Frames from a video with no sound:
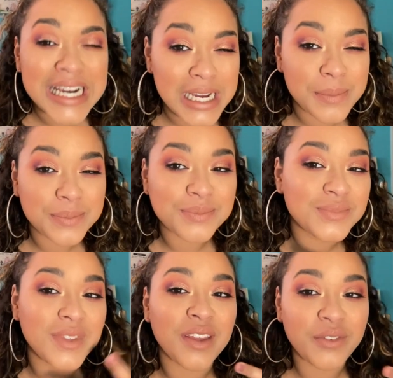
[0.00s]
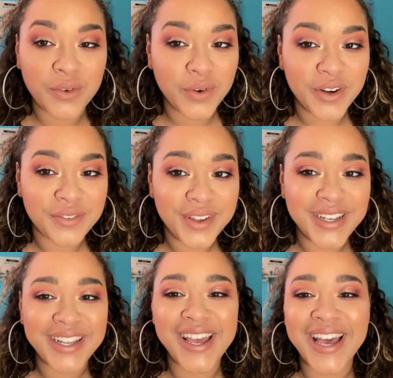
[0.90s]
if you've heard of
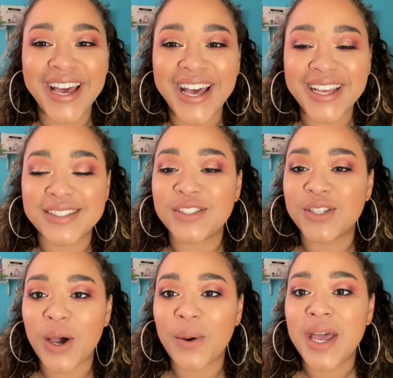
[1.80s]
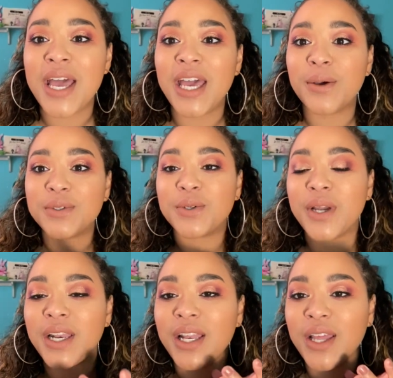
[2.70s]
it. So it was
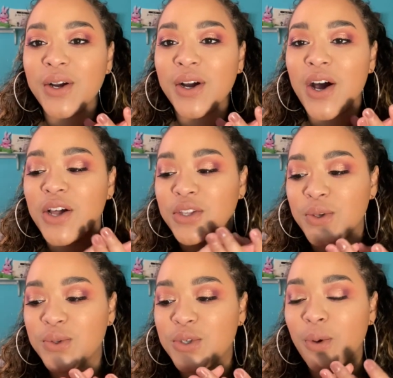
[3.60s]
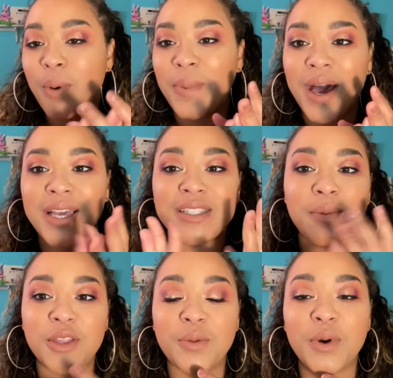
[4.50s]
created here on YouTube by
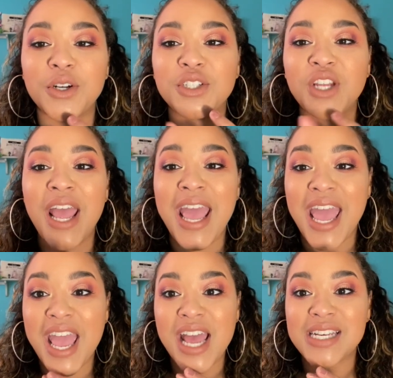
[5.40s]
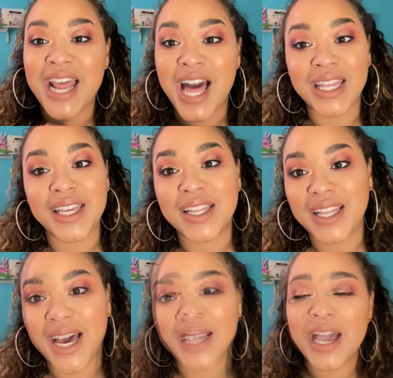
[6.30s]
Samantha March and Ali
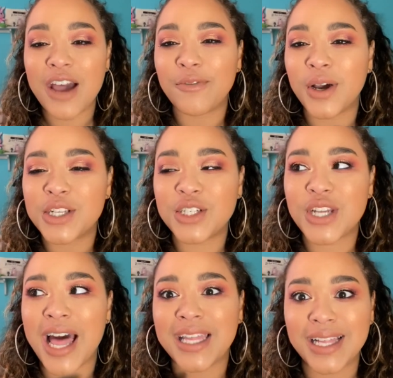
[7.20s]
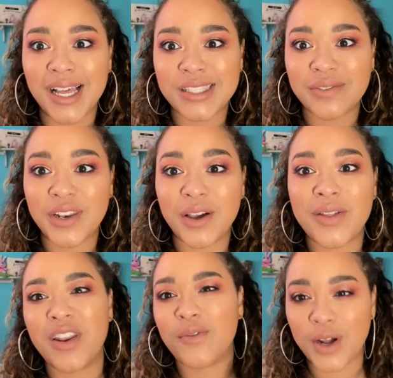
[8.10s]
Glein. I've watched Ali Glein's video
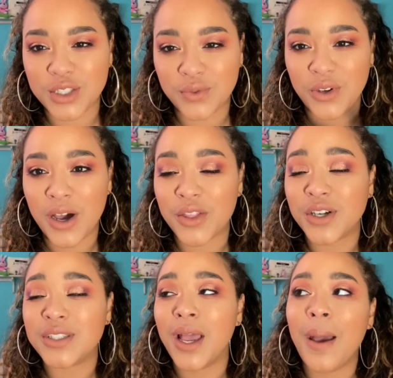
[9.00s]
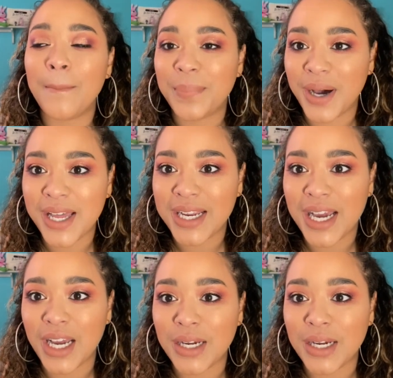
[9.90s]
and then I've watched a few others, but